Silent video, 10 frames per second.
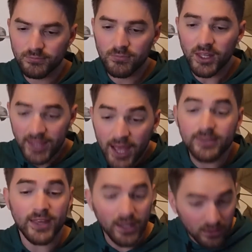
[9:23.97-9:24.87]

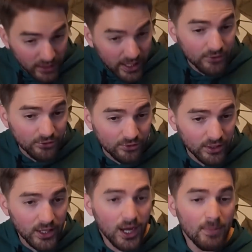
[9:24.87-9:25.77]
Yes, they clinched,
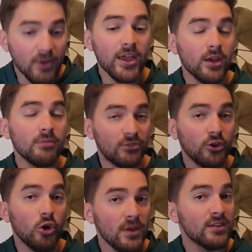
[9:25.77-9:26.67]
but they could
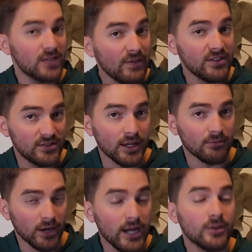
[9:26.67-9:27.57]
still be the 7 seed,
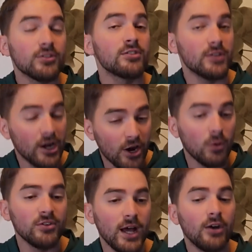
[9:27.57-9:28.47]
right? There's a scenario
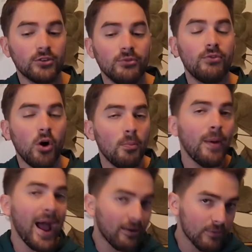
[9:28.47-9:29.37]
where Dallas could fall
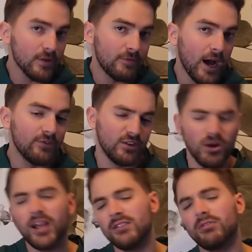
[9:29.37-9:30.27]
back from the 5 seed,
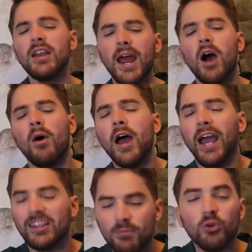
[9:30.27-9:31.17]
right? Because right now,
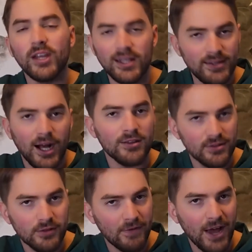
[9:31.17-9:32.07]
it's most likely Dallas
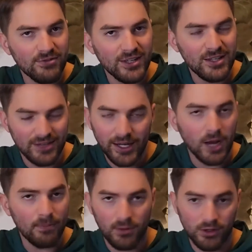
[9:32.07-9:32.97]
is the 5 seed, setting up, a